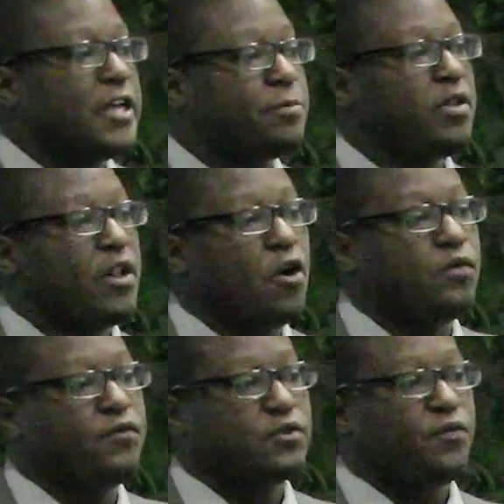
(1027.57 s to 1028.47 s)
is
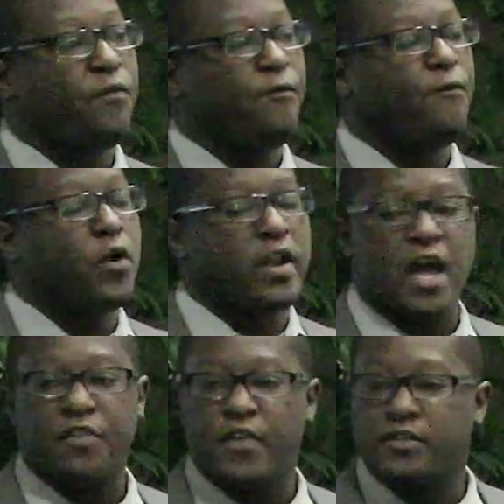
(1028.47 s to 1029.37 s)
below
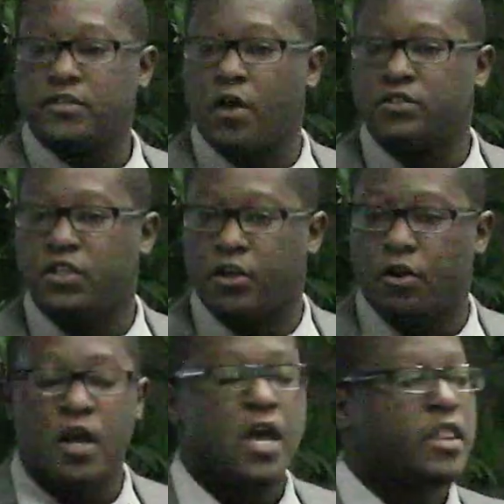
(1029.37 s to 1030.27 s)
$49,000 a
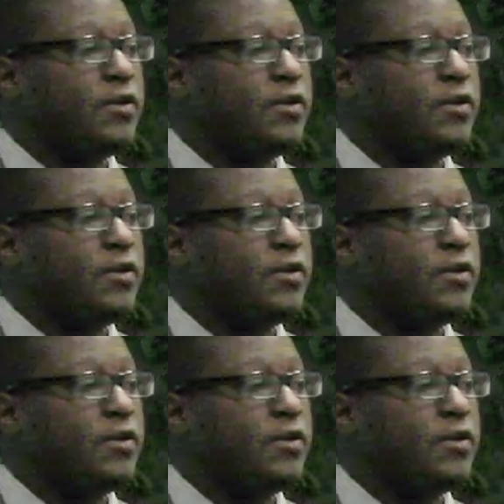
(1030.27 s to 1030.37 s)
year,